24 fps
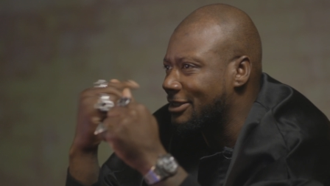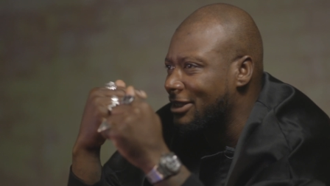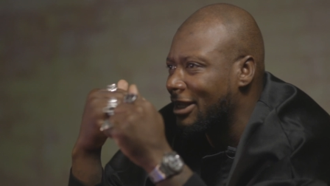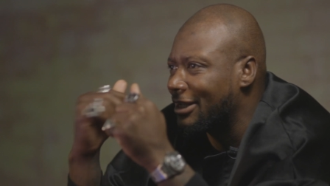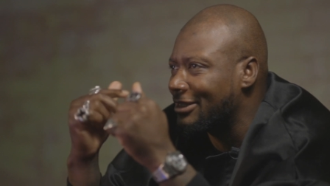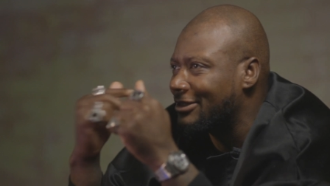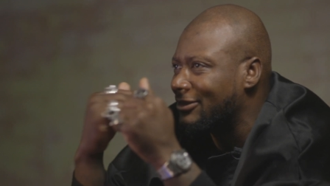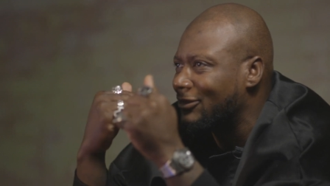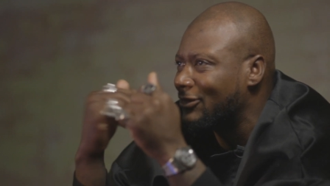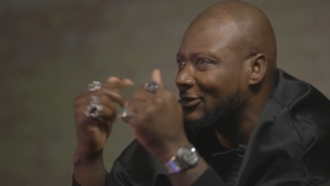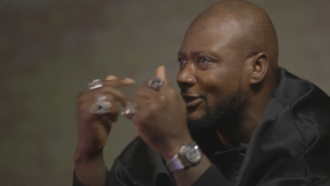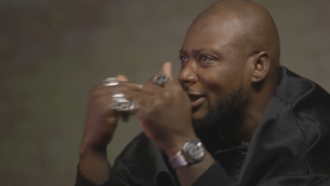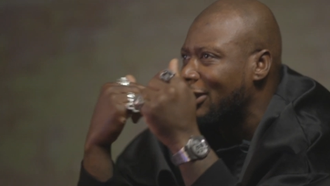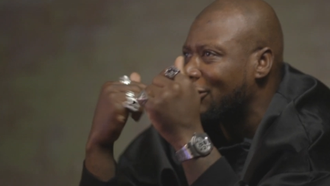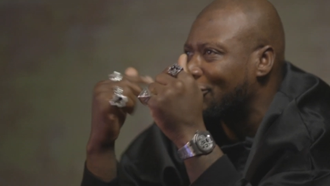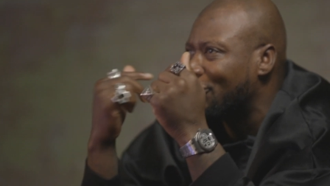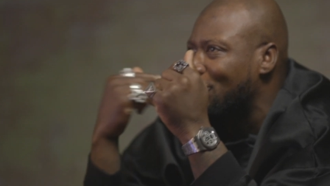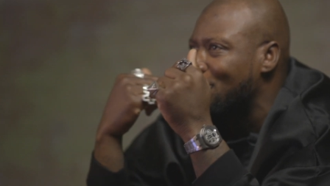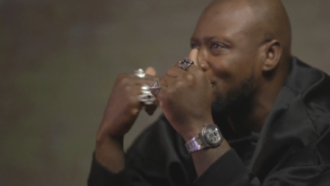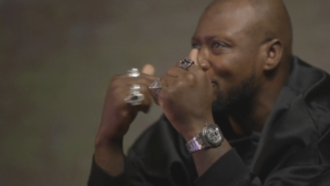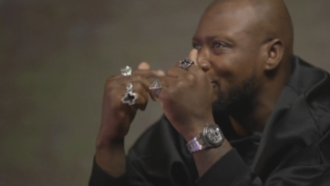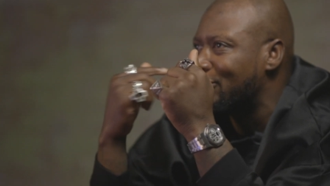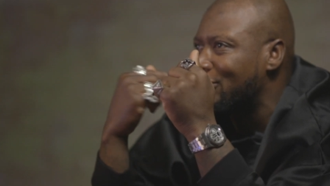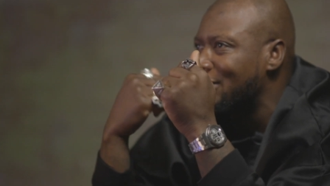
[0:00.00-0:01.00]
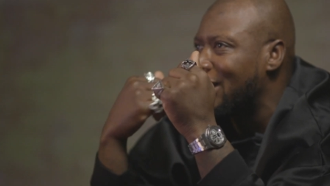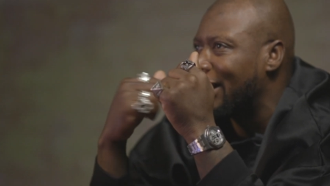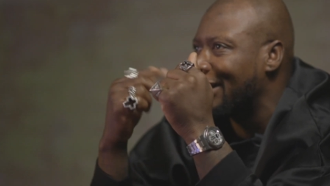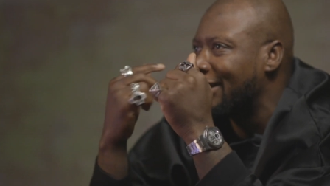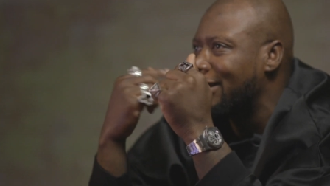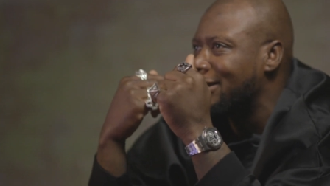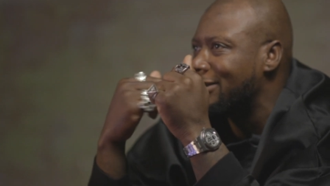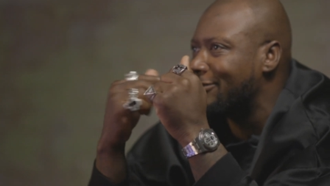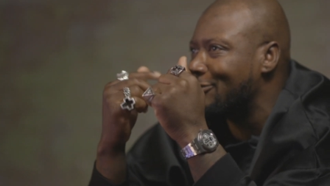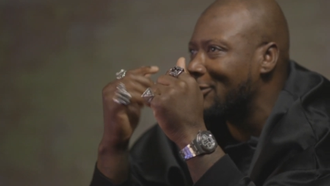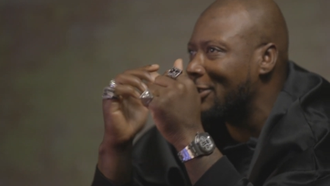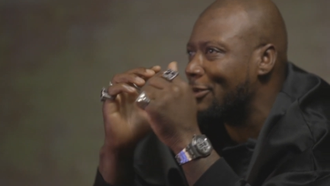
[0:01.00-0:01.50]
There's like, yeah, it feels like
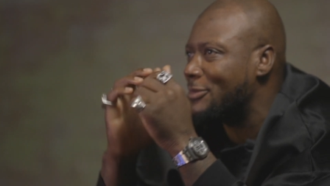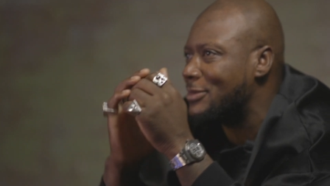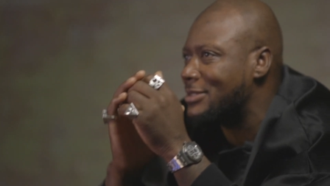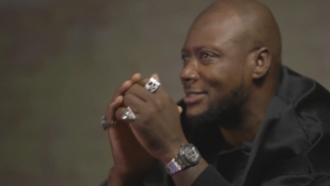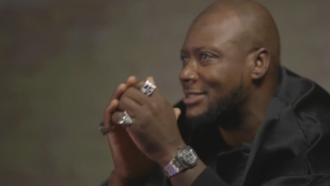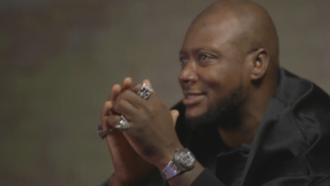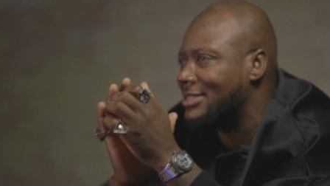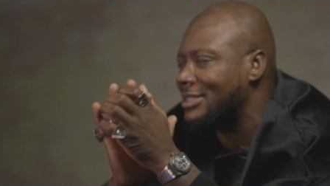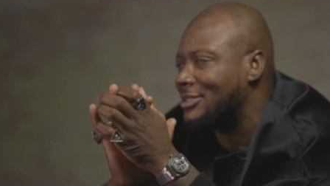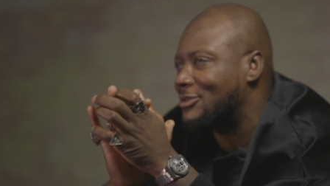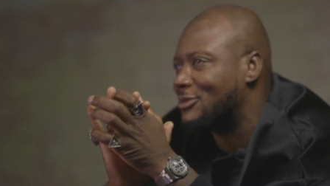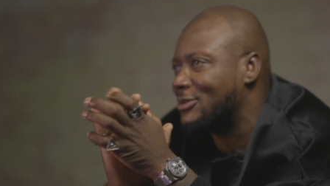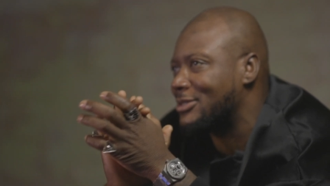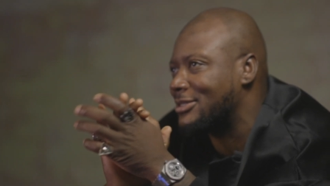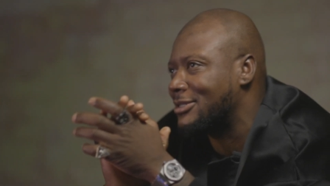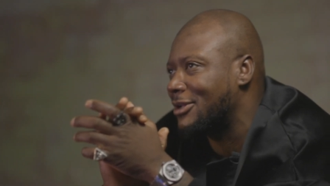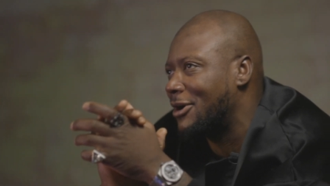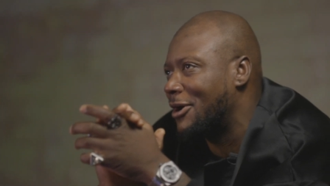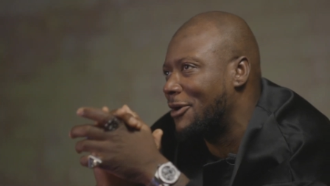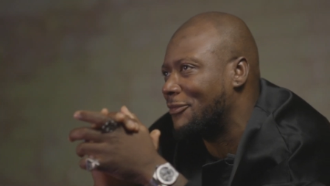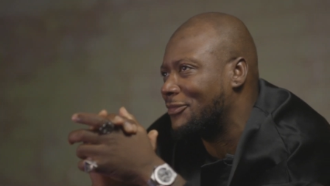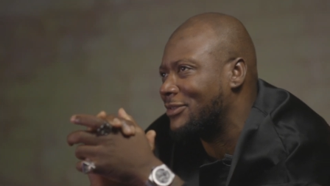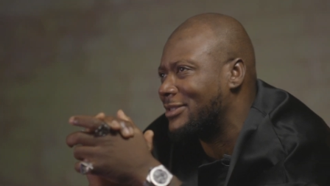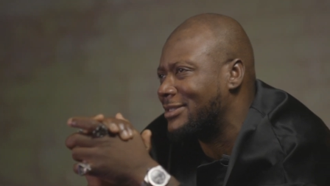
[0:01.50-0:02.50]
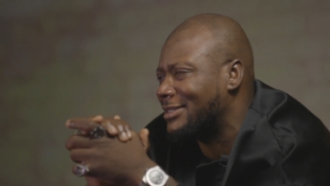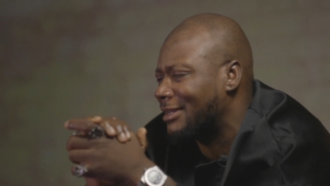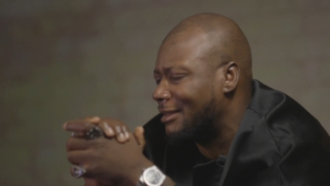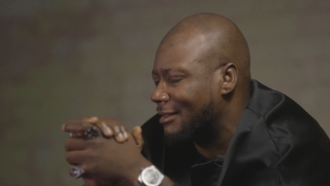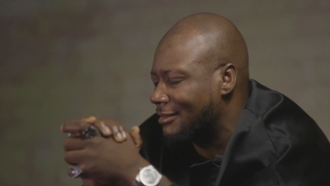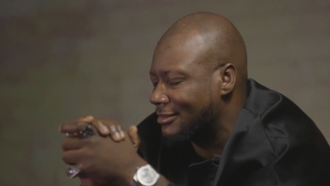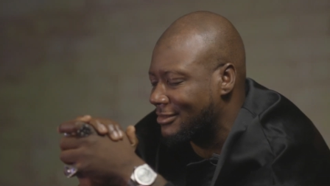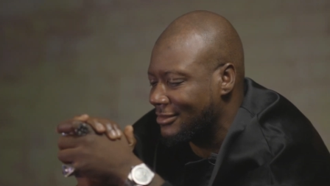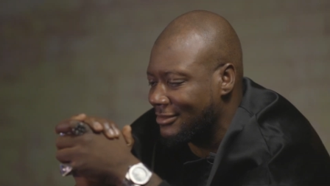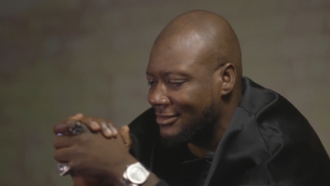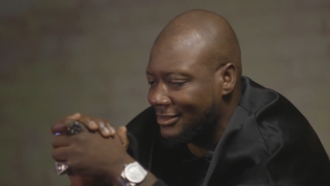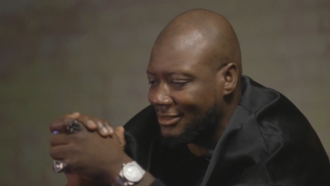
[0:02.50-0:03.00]
there's maybe citrus after, I
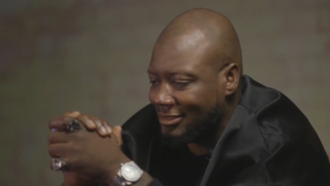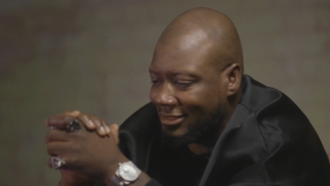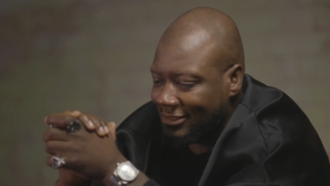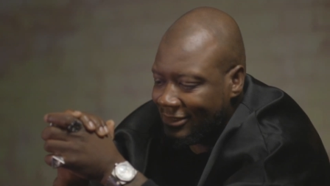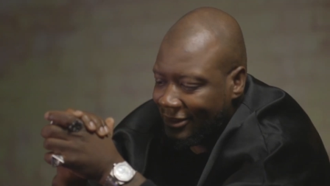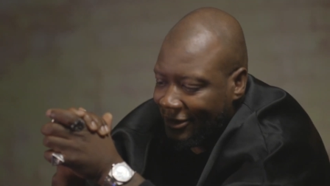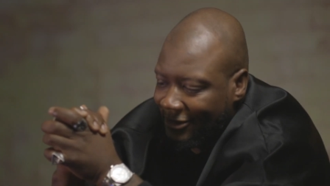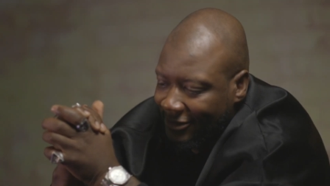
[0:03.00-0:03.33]
don't, I don't